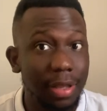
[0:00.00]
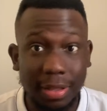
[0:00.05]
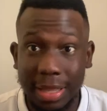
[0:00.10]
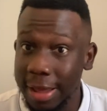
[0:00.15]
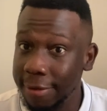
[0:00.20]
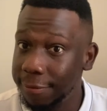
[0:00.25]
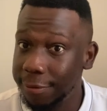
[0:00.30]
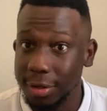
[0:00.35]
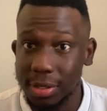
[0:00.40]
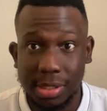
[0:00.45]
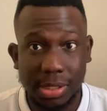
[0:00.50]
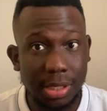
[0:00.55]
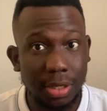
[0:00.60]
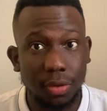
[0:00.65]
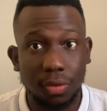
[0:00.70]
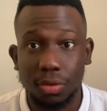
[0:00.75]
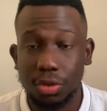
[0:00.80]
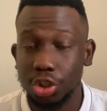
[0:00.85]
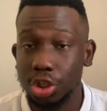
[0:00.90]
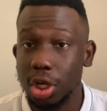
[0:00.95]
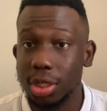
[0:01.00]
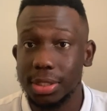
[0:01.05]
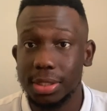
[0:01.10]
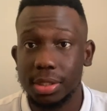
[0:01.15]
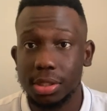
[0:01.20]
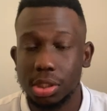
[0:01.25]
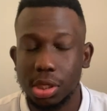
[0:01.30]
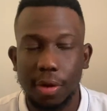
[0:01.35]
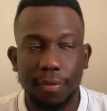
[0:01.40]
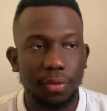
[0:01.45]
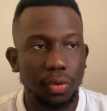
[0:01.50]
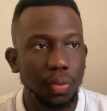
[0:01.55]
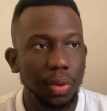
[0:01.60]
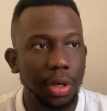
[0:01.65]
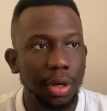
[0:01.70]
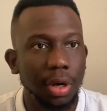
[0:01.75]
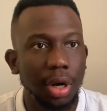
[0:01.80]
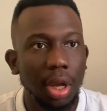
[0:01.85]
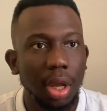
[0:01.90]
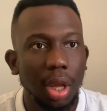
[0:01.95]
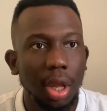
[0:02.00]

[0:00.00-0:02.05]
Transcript: every single charting software,